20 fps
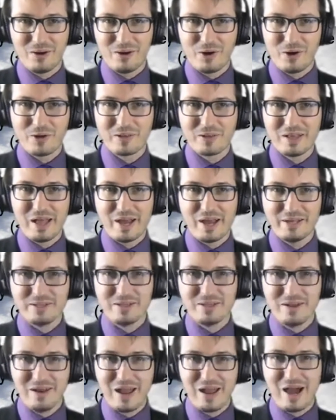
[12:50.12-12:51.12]

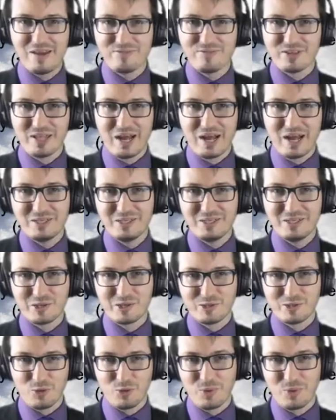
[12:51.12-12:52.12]
online live analysis
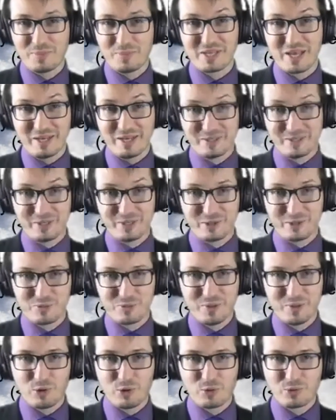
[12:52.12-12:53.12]
on your website, because
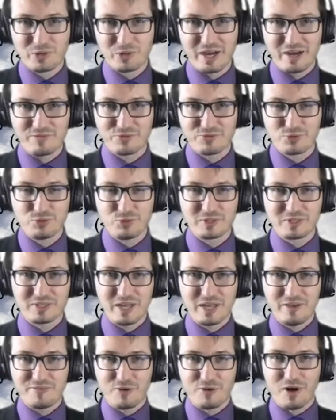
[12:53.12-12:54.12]
people would have to
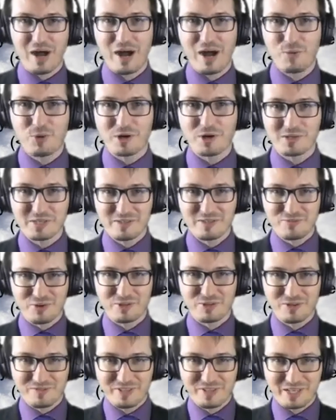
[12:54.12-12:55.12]
stay for hours in
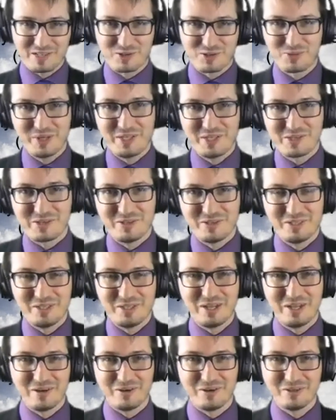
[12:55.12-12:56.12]
front of their screens
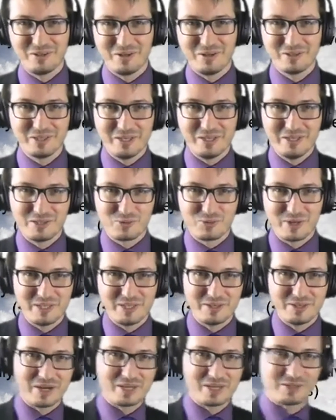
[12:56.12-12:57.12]
until it's
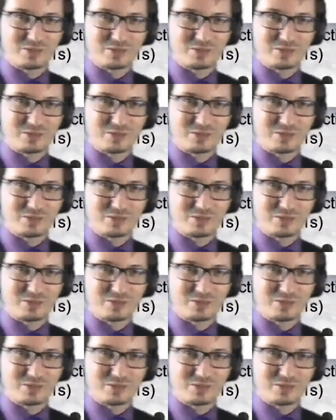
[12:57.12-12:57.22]
ready, right?